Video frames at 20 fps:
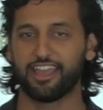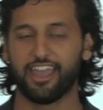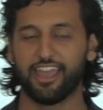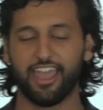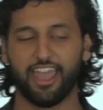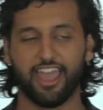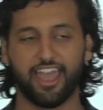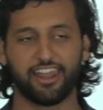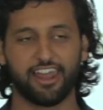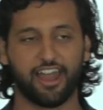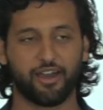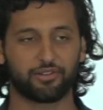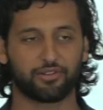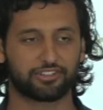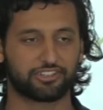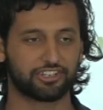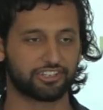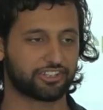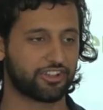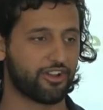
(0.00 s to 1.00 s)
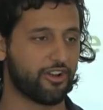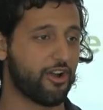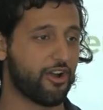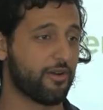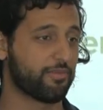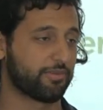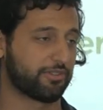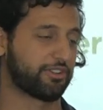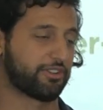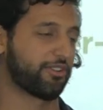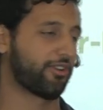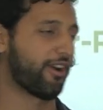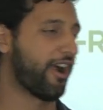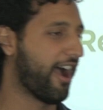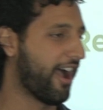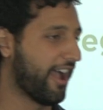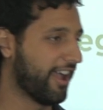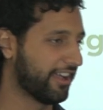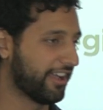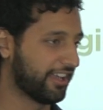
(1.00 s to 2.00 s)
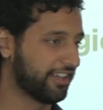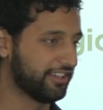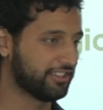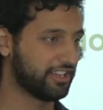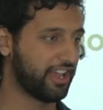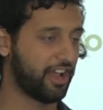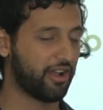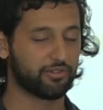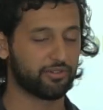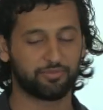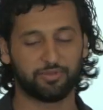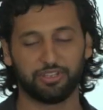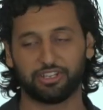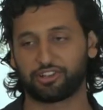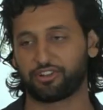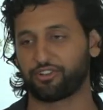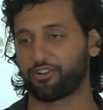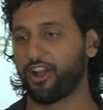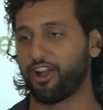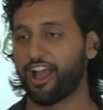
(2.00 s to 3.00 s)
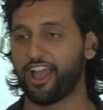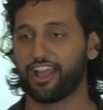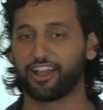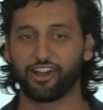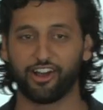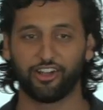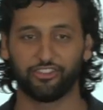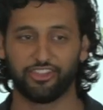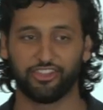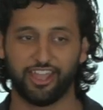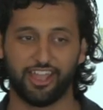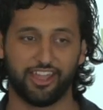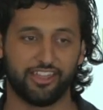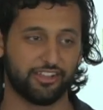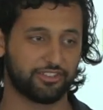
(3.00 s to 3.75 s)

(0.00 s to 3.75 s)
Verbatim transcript: and I would just go home crying, and I would be crying all day.